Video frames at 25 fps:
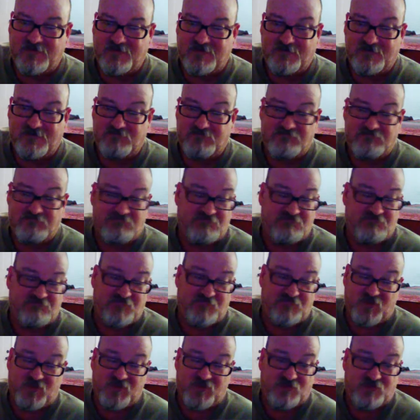
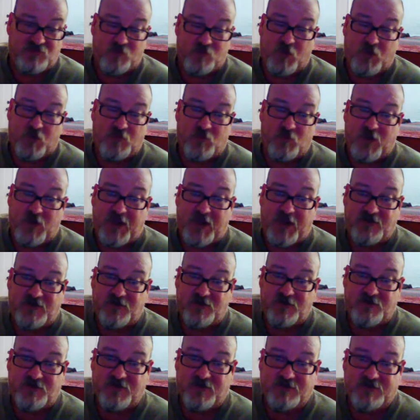the the one way I
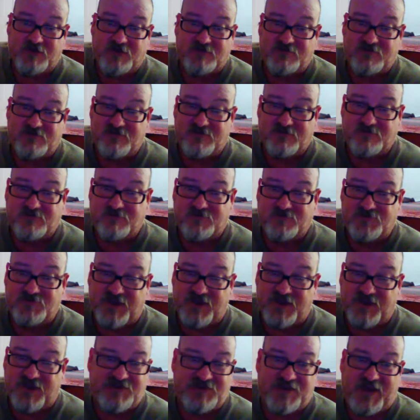knew to, to, to
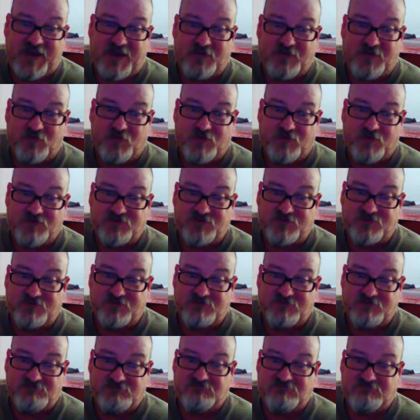get that was
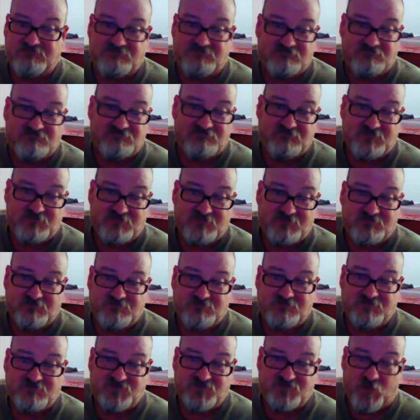
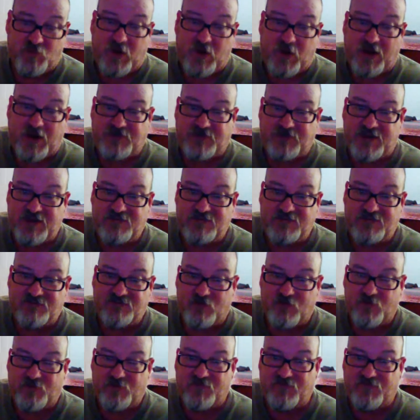some wild yeast for
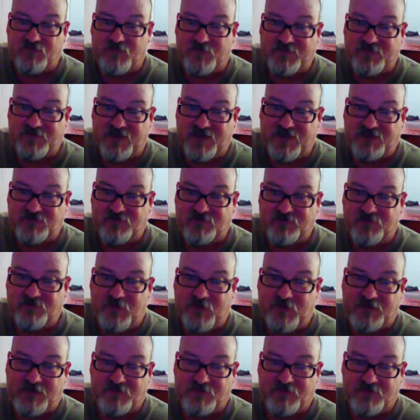open fermentation
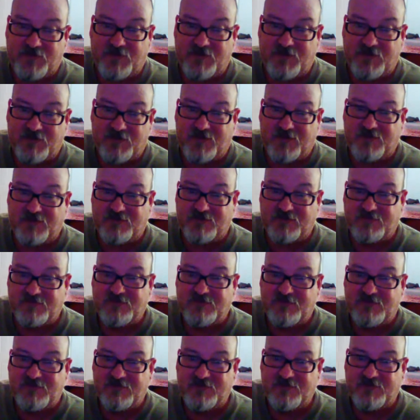rather than uh,
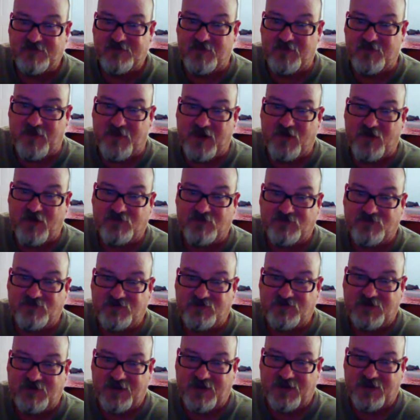than barrels.
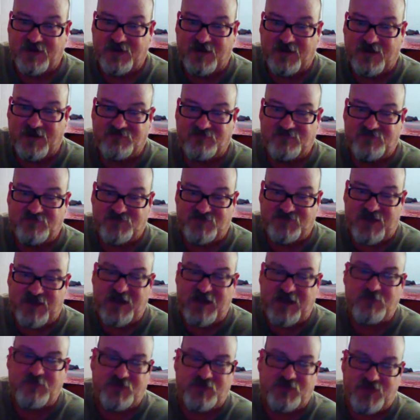And and I've
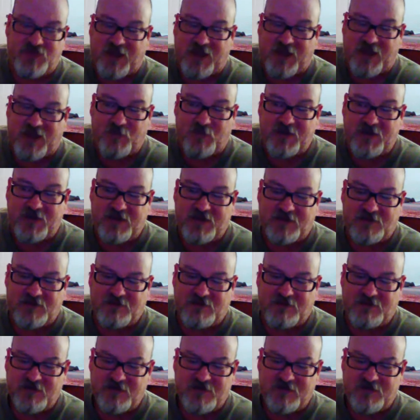stayed with that. We uh,
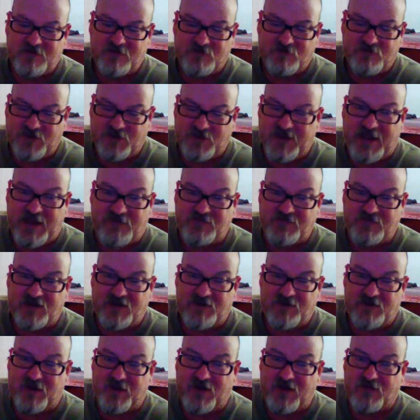really haven't done
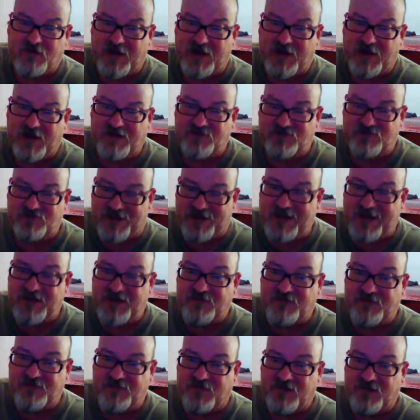a barrel aged
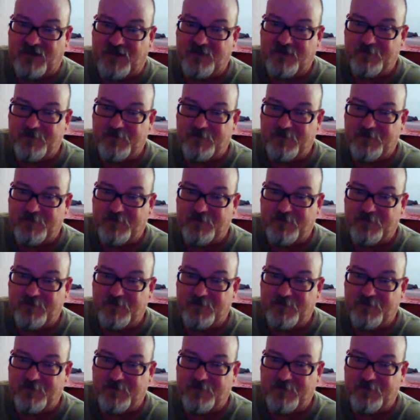anything.